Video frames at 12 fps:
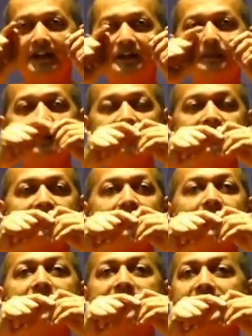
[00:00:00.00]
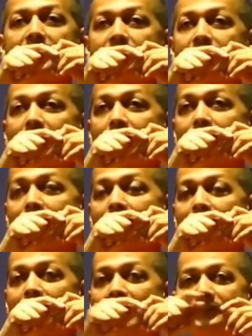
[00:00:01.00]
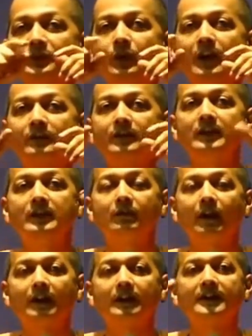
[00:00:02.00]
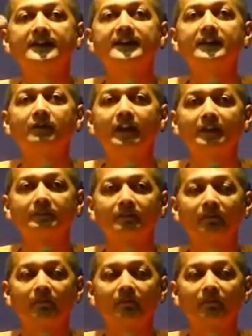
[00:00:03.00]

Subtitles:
S means survey. SURVEY. Survey.